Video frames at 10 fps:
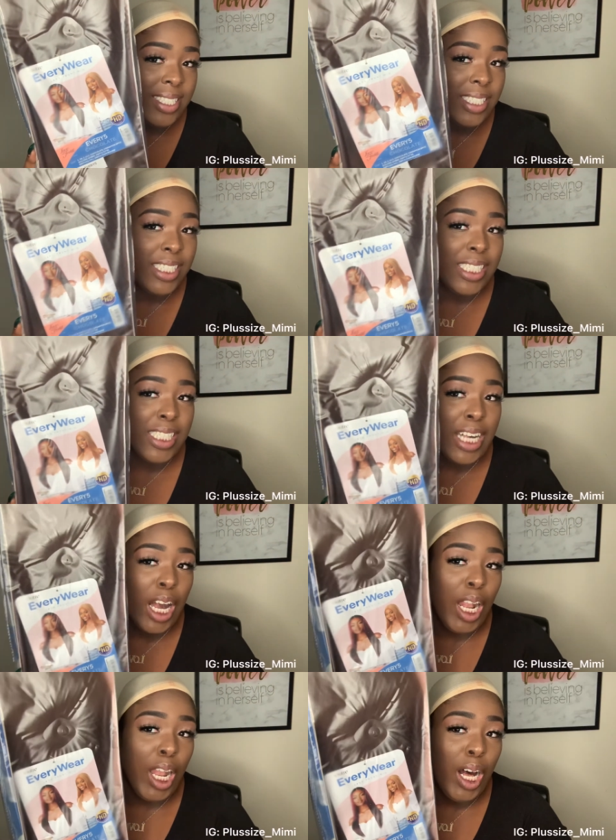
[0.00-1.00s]
She is
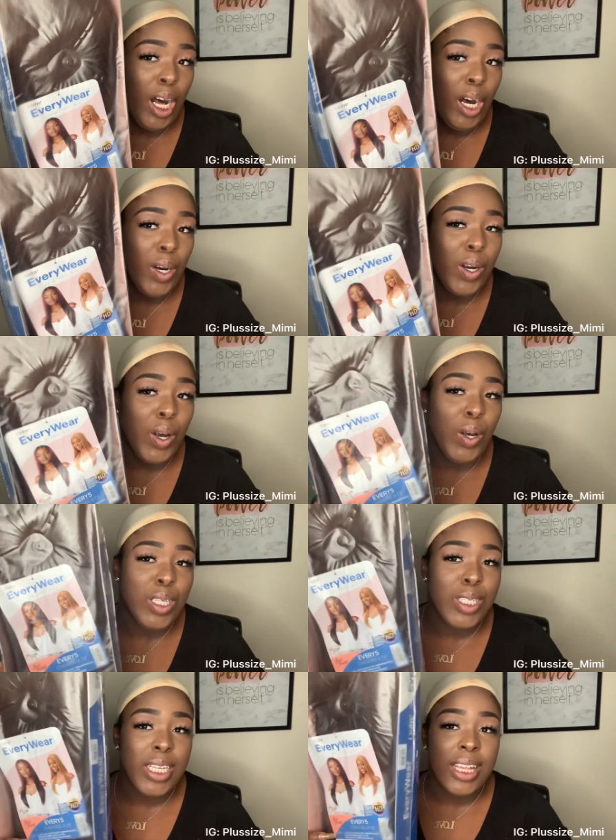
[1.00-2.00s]
a long
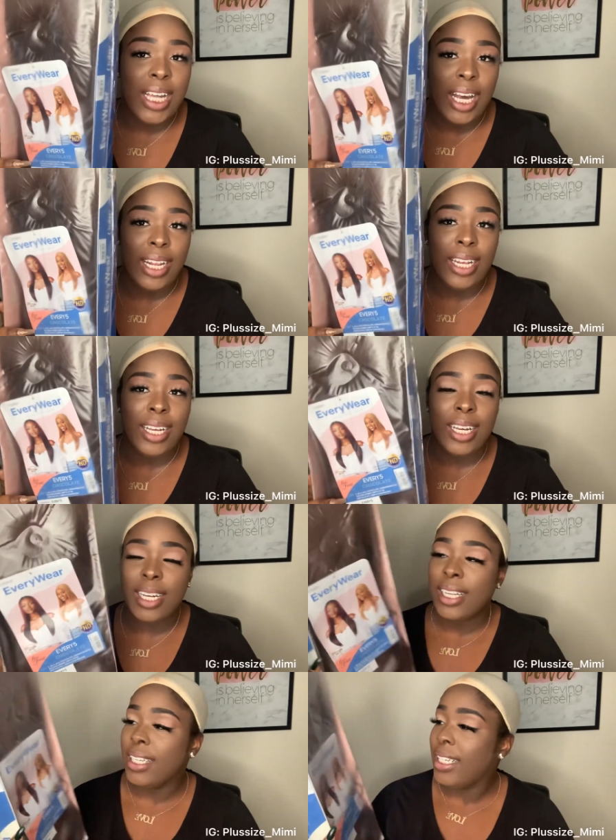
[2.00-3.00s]
synthetic
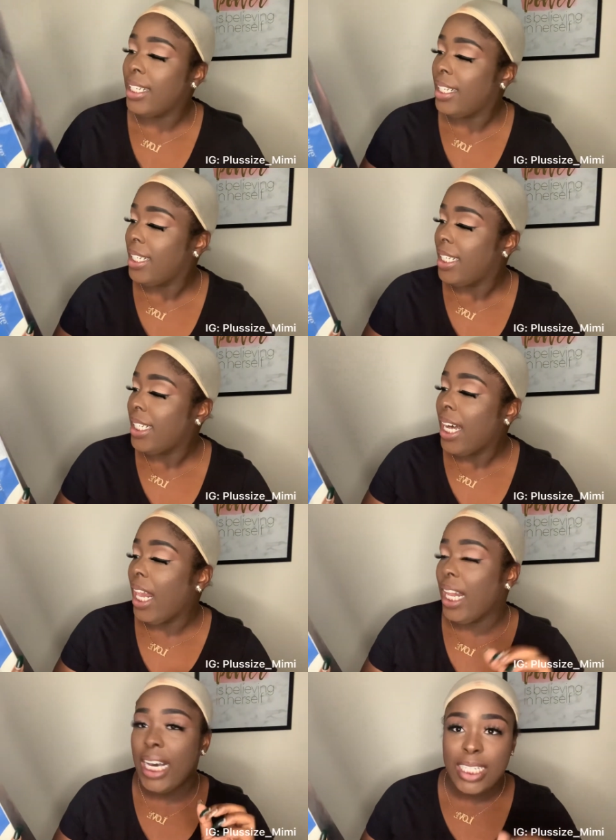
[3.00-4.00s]

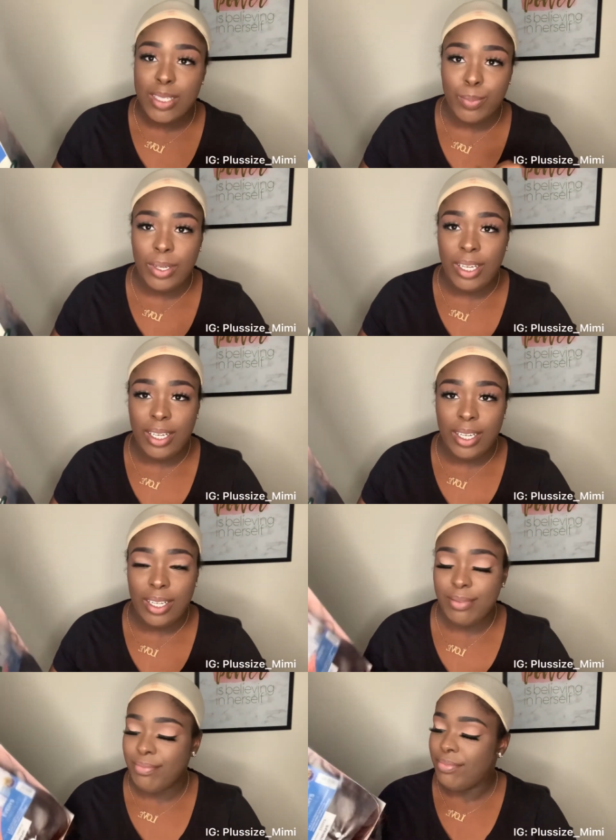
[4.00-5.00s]
lace wig.
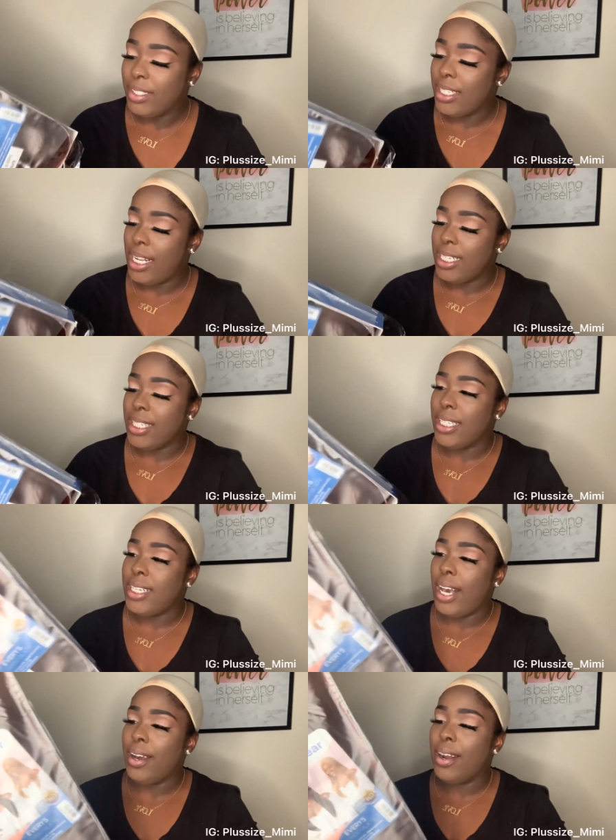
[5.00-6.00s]
So let's
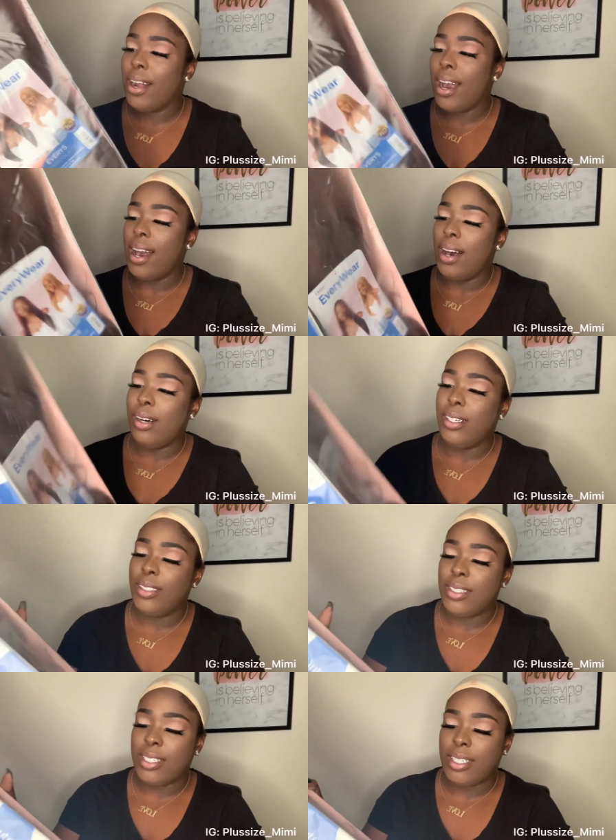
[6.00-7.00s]
take her
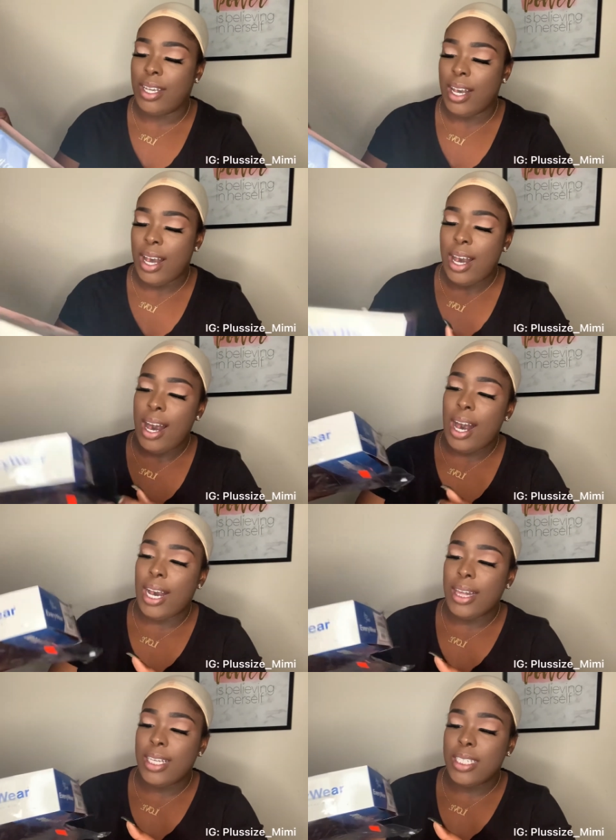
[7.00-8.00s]
out. I
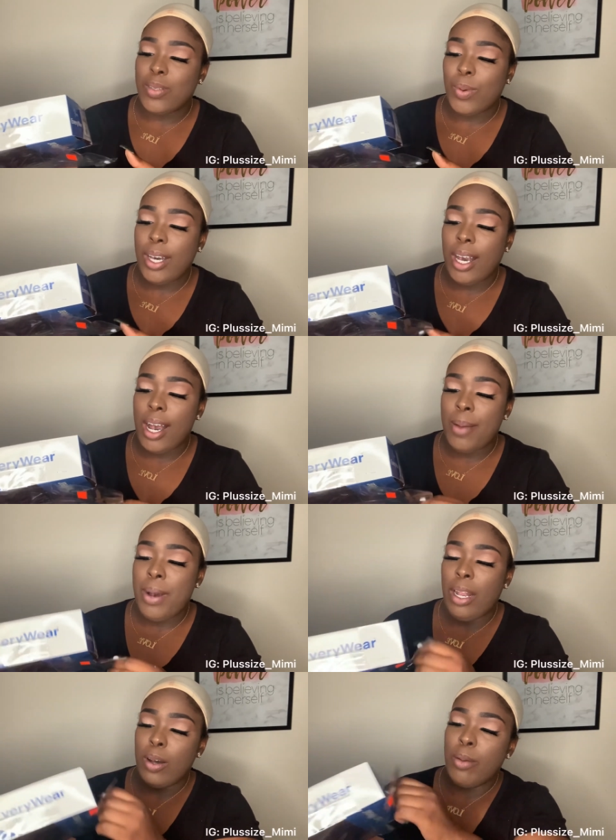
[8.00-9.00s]
got this wig
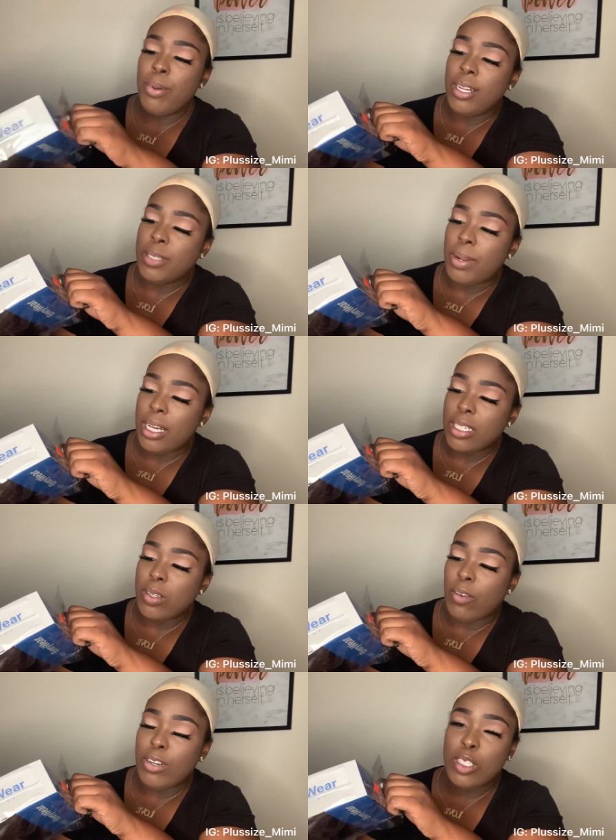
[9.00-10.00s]
my local beauty supply
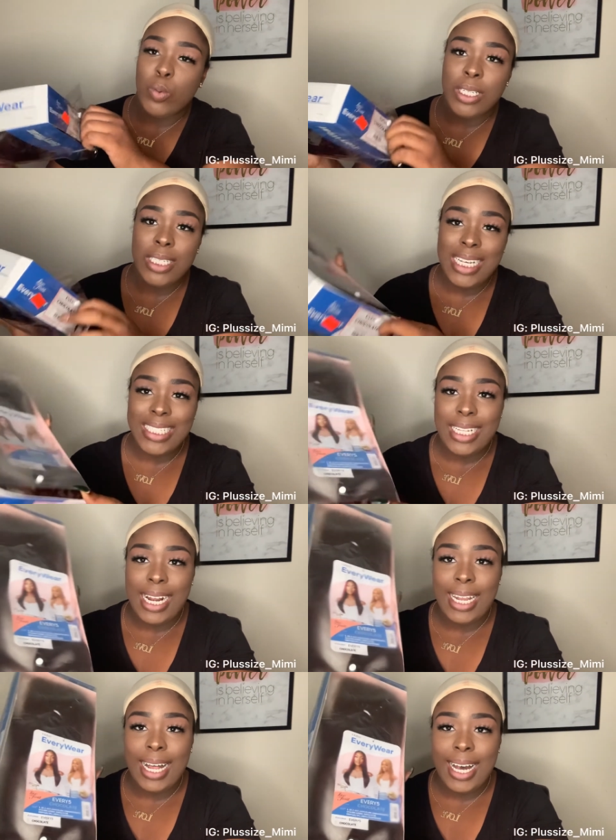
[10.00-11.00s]
store for
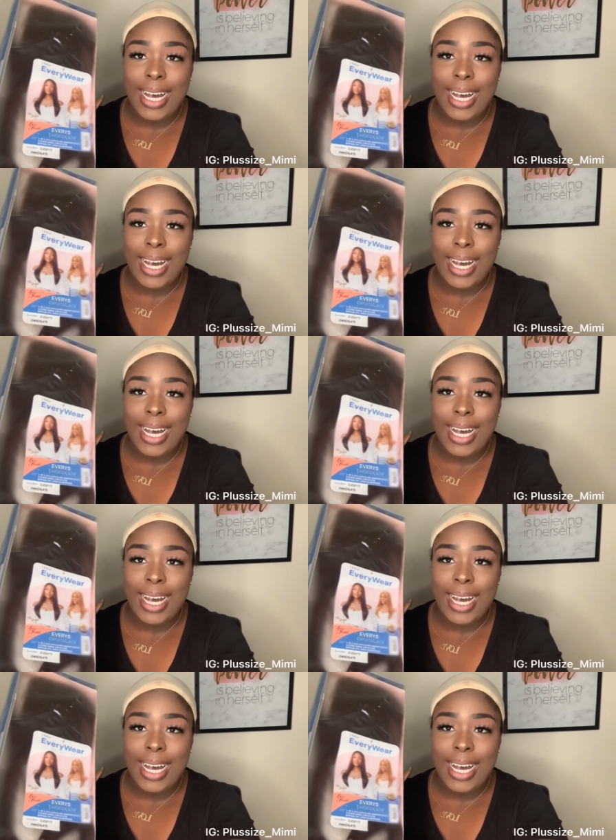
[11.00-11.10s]
$26.99.